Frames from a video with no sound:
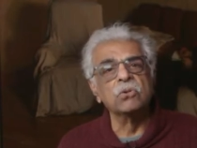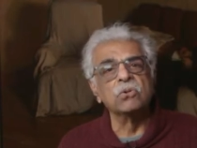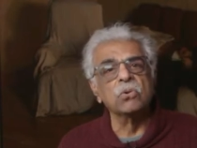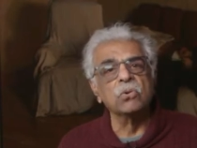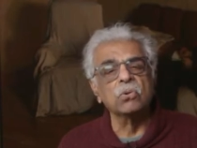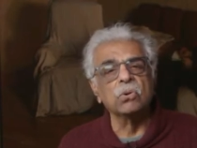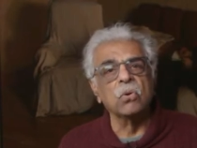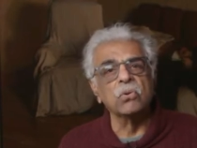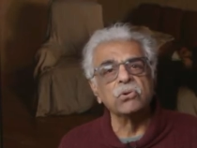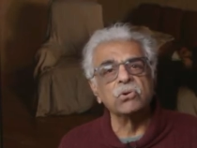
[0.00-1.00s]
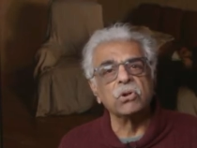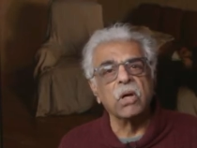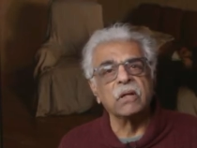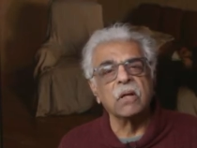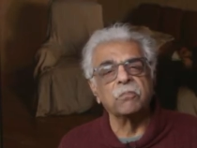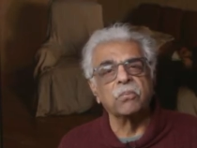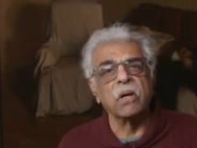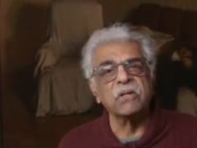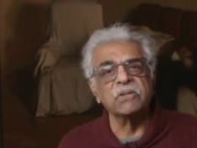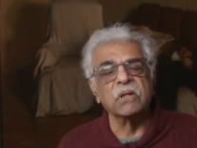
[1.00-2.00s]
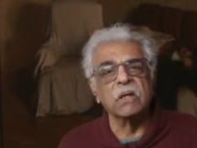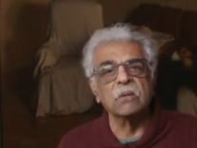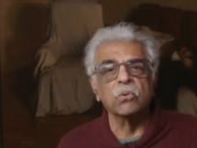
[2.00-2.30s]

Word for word: to launch an uprising in